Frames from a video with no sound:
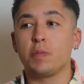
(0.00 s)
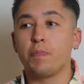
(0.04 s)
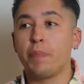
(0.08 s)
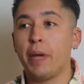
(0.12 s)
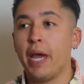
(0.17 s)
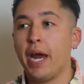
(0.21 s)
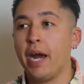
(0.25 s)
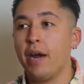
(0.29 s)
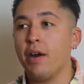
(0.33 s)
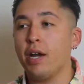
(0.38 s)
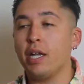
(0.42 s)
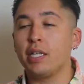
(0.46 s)

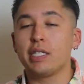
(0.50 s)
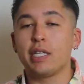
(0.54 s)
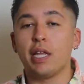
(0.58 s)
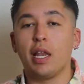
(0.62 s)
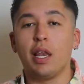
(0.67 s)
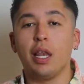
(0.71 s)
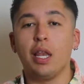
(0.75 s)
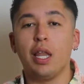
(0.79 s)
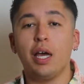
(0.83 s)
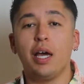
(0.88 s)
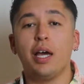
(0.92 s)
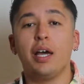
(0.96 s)
Parrots
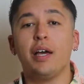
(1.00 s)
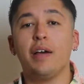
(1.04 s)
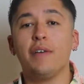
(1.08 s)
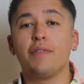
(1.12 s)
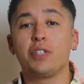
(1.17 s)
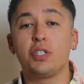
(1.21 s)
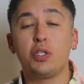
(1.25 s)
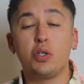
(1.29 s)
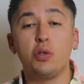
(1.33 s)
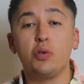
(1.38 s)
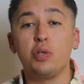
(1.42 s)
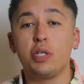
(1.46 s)
love
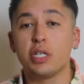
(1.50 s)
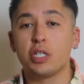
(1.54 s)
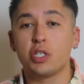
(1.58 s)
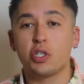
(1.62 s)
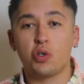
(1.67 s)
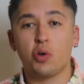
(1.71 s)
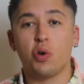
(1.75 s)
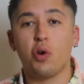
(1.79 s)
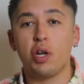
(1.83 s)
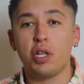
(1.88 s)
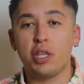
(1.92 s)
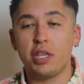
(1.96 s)
to
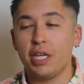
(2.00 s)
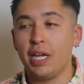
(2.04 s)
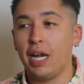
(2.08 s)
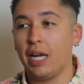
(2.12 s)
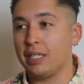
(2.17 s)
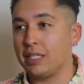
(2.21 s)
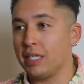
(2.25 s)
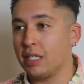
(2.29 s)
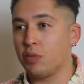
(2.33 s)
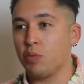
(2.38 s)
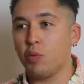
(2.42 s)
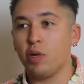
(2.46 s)
destroy things.
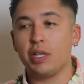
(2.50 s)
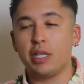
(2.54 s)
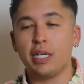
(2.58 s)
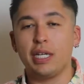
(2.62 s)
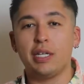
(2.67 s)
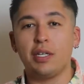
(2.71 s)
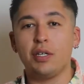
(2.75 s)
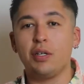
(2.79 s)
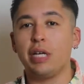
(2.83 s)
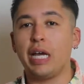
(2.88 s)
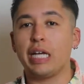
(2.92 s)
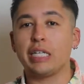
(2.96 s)
It's what they
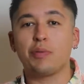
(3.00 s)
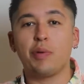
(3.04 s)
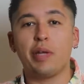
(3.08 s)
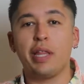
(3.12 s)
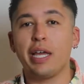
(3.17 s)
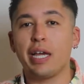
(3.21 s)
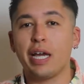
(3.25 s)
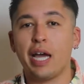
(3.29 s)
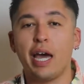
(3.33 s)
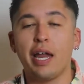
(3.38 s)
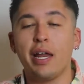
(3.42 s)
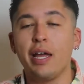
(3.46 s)
do. That's why they
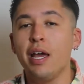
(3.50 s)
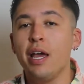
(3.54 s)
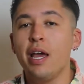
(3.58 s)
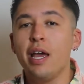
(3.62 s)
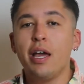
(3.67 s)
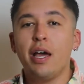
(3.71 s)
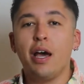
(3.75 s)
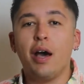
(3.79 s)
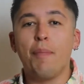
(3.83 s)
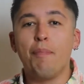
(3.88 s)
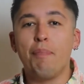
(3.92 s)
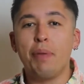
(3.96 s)
got
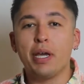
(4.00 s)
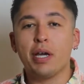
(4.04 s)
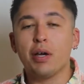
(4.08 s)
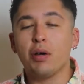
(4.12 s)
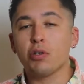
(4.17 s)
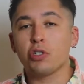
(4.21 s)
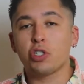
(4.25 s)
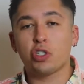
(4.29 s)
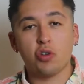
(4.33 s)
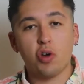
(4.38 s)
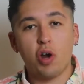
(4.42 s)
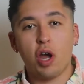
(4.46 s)
a big old
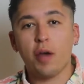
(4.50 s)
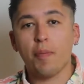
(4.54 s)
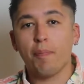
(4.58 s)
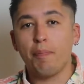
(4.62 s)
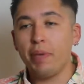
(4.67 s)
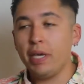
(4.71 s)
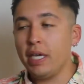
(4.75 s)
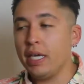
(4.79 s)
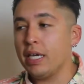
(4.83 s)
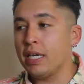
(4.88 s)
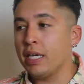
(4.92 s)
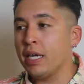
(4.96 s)
strong
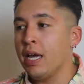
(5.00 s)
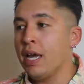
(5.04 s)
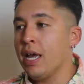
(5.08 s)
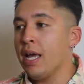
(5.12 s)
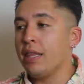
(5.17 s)
beak.